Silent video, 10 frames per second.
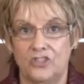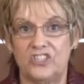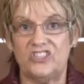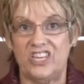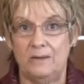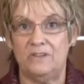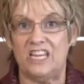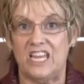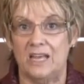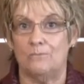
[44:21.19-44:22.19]
you seem to
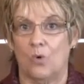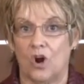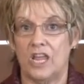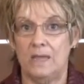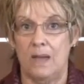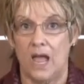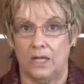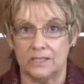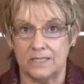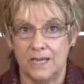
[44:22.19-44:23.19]
get more
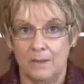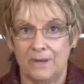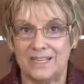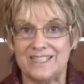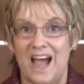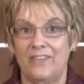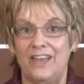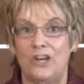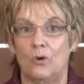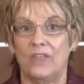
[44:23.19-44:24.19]
emails because now
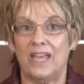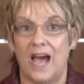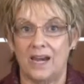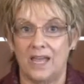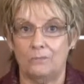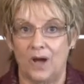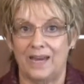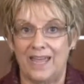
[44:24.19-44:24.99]
they know they got a what?